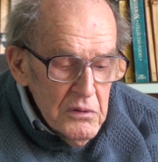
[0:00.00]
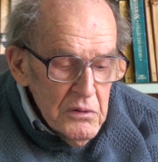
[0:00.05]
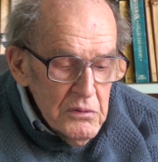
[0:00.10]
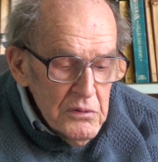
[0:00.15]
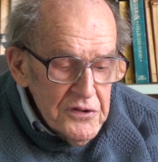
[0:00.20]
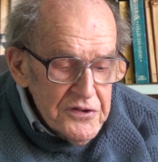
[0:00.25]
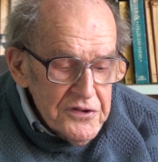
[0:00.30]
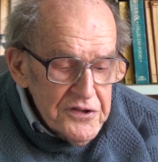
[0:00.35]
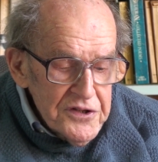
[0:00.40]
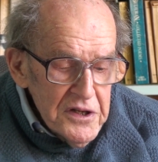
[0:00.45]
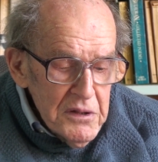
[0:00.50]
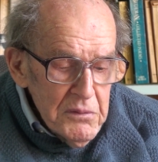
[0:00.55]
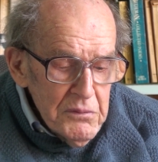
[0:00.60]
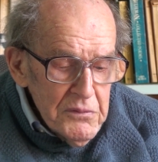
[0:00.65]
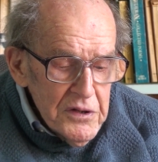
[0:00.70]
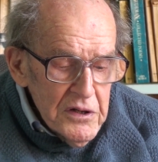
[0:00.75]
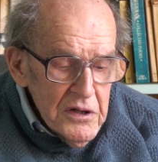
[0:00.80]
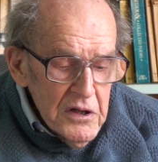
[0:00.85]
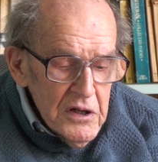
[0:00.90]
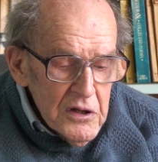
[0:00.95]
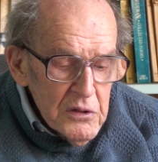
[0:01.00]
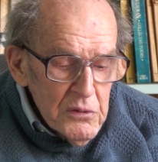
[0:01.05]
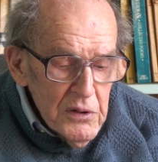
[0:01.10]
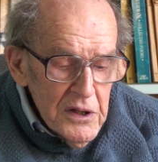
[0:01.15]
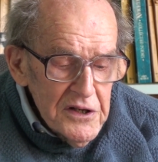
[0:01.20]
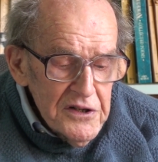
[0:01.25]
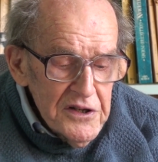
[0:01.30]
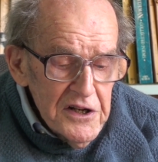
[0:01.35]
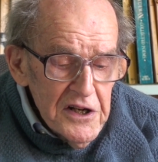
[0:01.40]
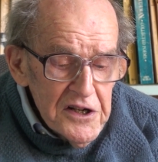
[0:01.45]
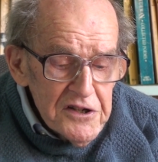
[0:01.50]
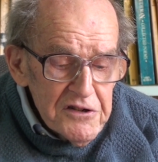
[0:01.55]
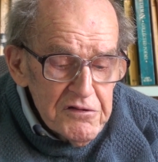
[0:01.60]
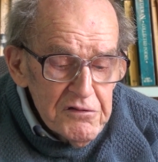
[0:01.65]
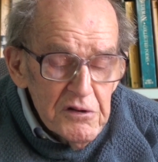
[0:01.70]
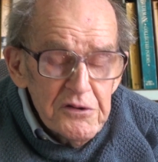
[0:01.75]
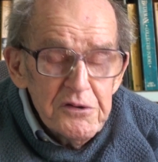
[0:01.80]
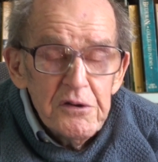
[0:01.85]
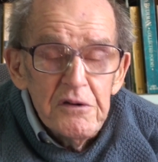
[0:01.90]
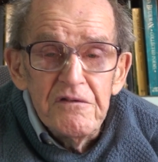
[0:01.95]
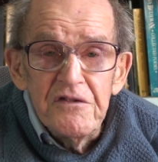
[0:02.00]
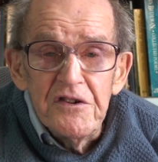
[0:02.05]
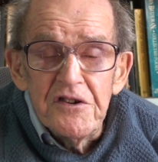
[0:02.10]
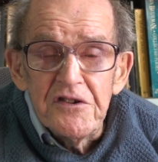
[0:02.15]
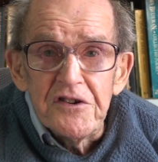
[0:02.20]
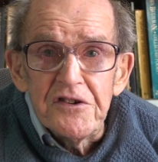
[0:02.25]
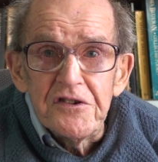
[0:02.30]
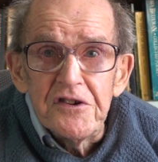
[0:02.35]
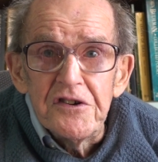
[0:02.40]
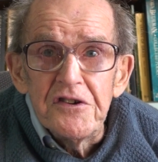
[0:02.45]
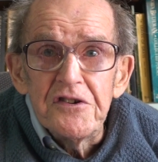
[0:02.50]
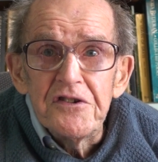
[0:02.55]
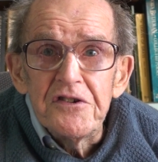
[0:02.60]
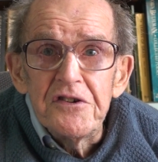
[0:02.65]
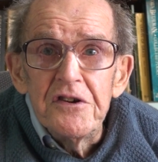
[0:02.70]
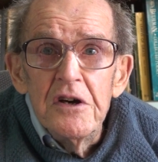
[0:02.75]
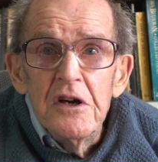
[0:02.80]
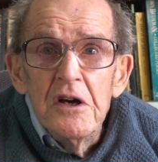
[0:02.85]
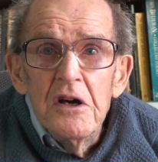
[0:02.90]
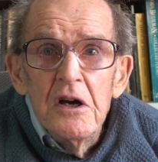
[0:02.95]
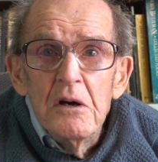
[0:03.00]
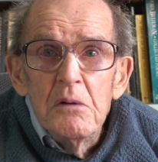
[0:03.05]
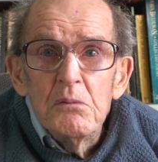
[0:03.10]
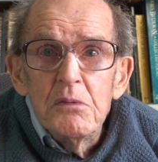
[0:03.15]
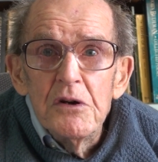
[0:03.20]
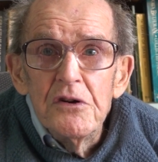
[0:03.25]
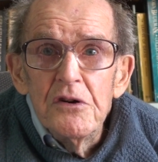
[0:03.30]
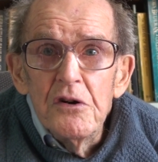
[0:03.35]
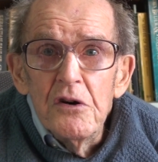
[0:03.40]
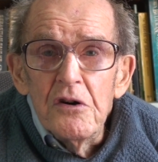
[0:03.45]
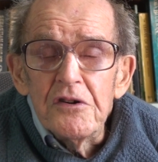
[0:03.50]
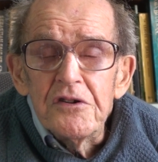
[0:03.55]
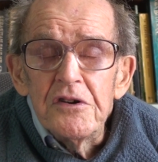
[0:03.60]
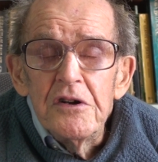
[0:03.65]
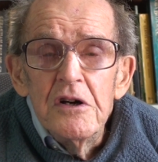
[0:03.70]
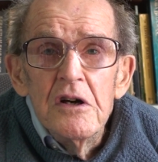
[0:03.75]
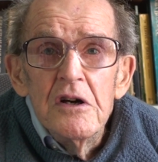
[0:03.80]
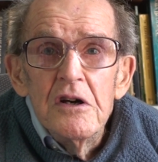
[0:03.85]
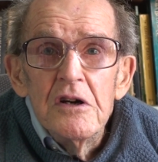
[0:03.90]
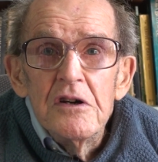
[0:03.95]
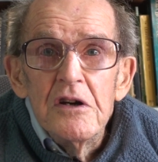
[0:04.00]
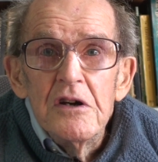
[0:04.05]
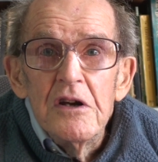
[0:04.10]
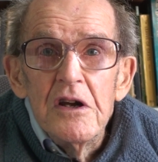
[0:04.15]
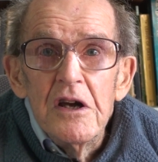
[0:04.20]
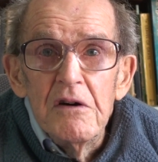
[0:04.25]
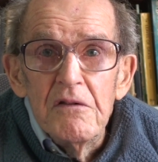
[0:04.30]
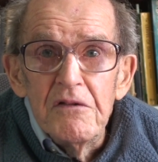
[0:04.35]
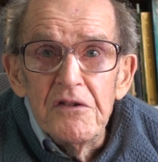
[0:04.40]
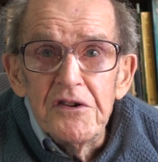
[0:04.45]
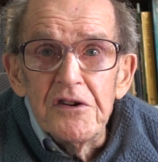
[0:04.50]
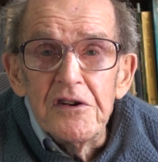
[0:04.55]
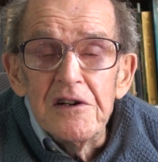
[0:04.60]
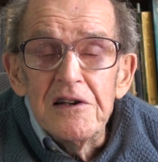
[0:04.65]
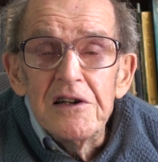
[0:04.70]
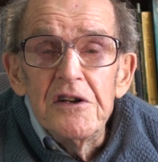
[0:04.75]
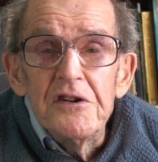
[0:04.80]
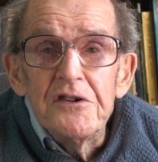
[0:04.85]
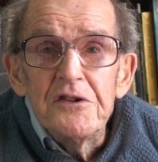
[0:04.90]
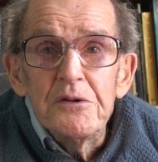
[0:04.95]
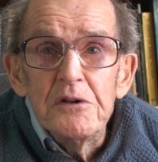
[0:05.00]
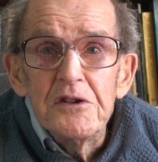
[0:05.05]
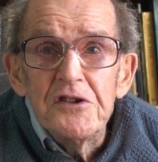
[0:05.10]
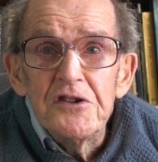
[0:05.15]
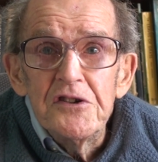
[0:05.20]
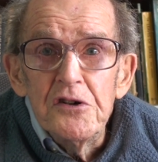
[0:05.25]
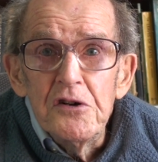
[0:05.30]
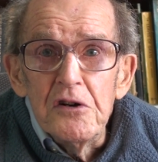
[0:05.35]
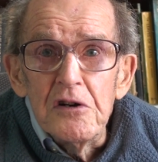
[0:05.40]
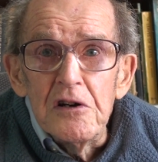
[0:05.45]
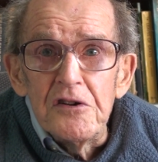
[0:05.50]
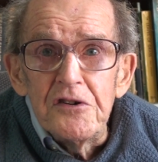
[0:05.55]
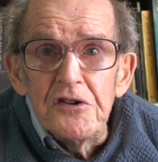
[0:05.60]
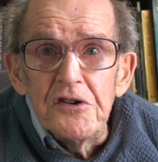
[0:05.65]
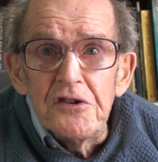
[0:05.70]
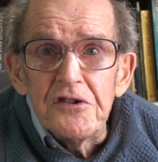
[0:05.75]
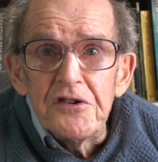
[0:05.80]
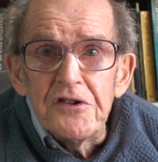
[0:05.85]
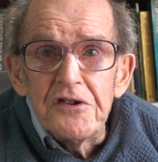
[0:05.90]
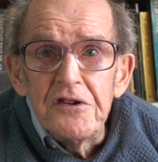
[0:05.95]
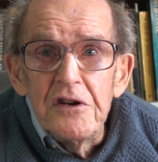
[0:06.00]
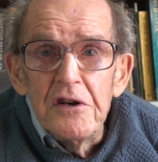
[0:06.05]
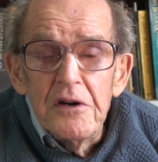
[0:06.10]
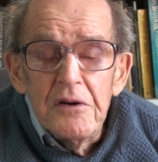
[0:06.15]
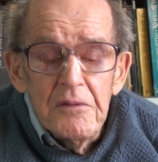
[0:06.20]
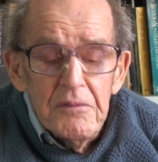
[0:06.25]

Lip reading: would seem quite natural to a physicist, but not evidently to a geologist.